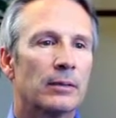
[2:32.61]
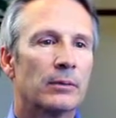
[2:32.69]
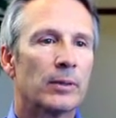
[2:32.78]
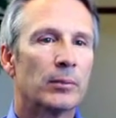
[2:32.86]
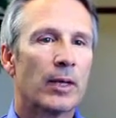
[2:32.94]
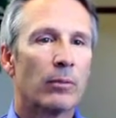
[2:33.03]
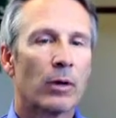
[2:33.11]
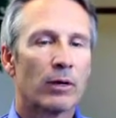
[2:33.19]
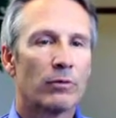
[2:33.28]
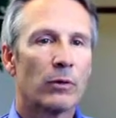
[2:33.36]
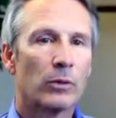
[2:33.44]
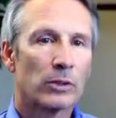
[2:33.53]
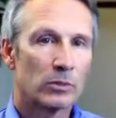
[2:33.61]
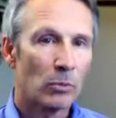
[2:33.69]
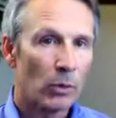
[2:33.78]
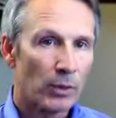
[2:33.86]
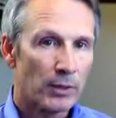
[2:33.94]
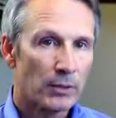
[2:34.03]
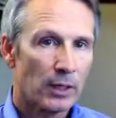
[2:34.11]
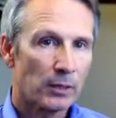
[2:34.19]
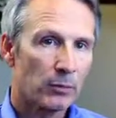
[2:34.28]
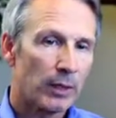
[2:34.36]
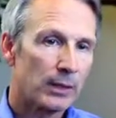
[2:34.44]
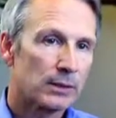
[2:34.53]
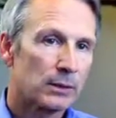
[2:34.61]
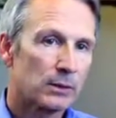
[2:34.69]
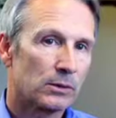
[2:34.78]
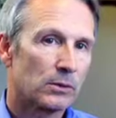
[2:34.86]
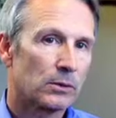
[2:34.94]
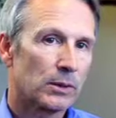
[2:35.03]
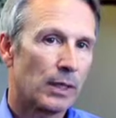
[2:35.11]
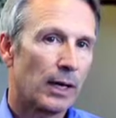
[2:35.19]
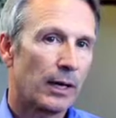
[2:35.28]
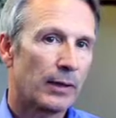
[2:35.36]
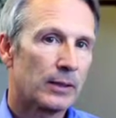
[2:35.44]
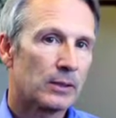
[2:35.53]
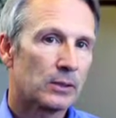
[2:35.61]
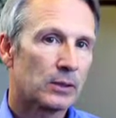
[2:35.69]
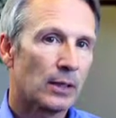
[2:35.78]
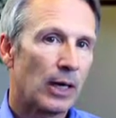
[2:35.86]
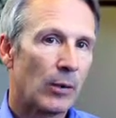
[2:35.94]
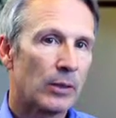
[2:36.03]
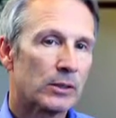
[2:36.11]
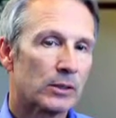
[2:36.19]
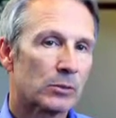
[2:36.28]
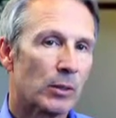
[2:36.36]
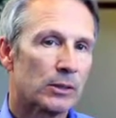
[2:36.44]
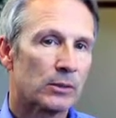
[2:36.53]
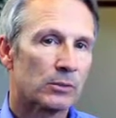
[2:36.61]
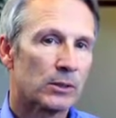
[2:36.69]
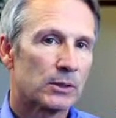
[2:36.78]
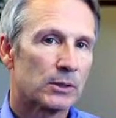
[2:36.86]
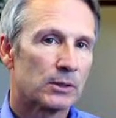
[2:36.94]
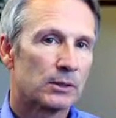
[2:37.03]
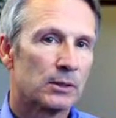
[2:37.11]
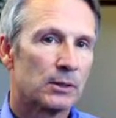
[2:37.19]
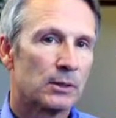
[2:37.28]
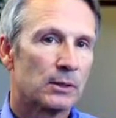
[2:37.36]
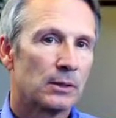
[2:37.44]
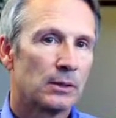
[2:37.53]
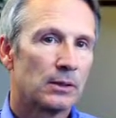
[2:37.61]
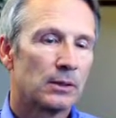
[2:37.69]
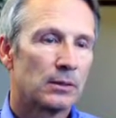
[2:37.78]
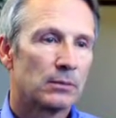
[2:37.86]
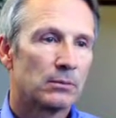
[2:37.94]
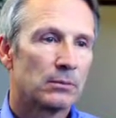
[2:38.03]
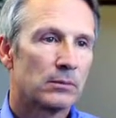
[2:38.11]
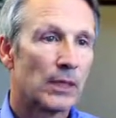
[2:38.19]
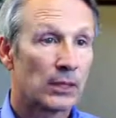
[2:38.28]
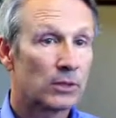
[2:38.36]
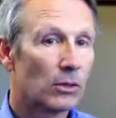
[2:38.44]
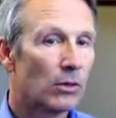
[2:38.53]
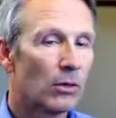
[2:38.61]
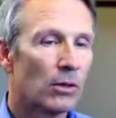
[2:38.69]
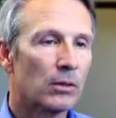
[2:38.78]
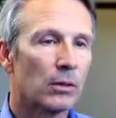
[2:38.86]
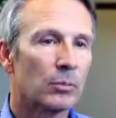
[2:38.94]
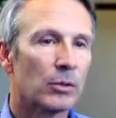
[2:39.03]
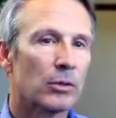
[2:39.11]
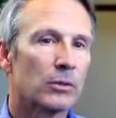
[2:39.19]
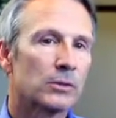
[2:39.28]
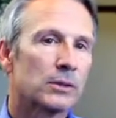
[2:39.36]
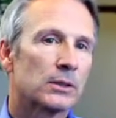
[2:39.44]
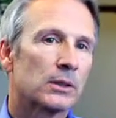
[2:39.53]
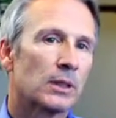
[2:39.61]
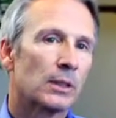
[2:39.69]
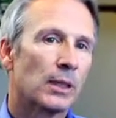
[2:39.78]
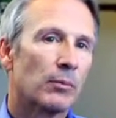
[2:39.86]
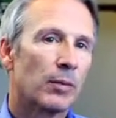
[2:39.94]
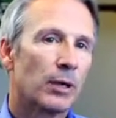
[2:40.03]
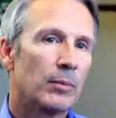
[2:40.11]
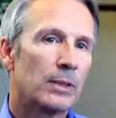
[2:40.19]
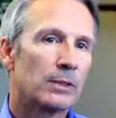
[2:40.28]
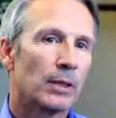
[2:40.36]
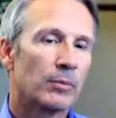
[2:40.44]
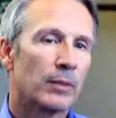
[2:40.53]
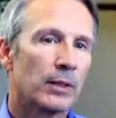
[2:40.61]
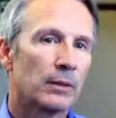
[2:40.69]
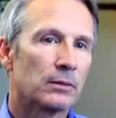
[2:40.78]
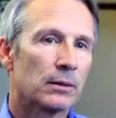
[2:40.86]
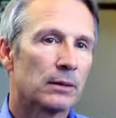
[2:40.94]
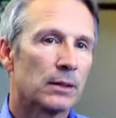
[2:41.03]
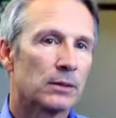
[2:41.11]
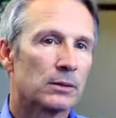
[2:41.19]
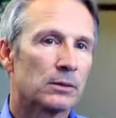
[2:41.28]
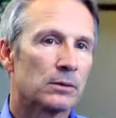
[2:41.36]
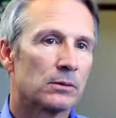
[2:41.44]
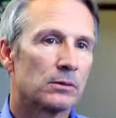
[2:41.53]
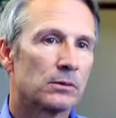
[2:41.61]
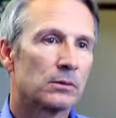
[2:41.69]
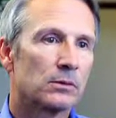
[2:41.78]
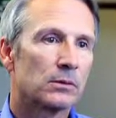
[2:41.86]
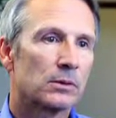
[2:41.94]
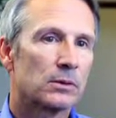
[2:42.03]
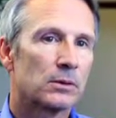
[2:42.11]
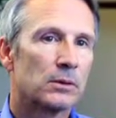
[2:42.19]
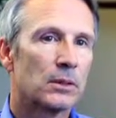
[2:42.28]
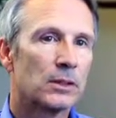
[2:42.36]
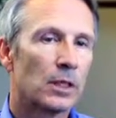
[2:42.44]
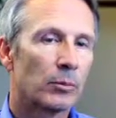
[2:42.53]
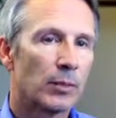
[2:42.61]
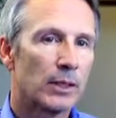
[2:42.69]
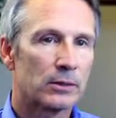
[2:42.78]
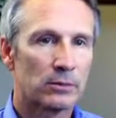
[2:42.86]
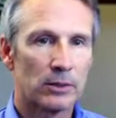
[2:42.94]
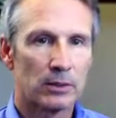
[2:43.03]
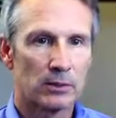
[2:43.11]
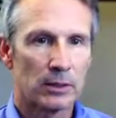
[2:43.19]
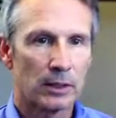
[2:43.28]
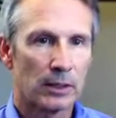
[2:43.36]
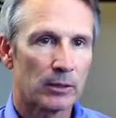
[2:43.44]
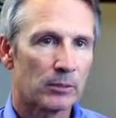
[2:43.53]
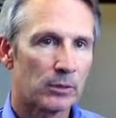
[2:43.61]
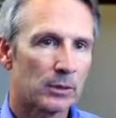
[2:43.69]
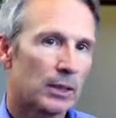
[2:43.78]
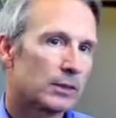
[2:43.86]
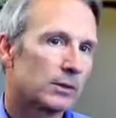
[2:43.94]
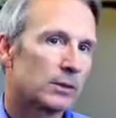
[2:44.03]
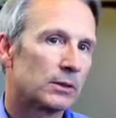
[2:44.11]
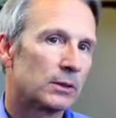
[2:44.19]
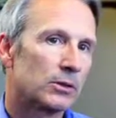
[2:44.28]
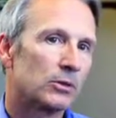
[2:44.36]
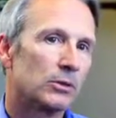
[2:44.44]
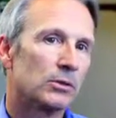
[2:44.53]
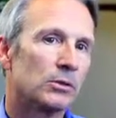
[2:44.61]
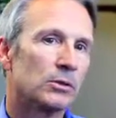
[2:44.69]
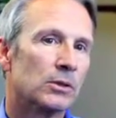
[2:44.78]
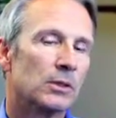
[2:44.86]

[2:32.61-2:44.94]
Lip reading: we may want to focus more on the tongue base. And so doing the hyoid suspension, which is external approach, and then maybe something addition to the tongue base, reducing the lingual tonsillar tissue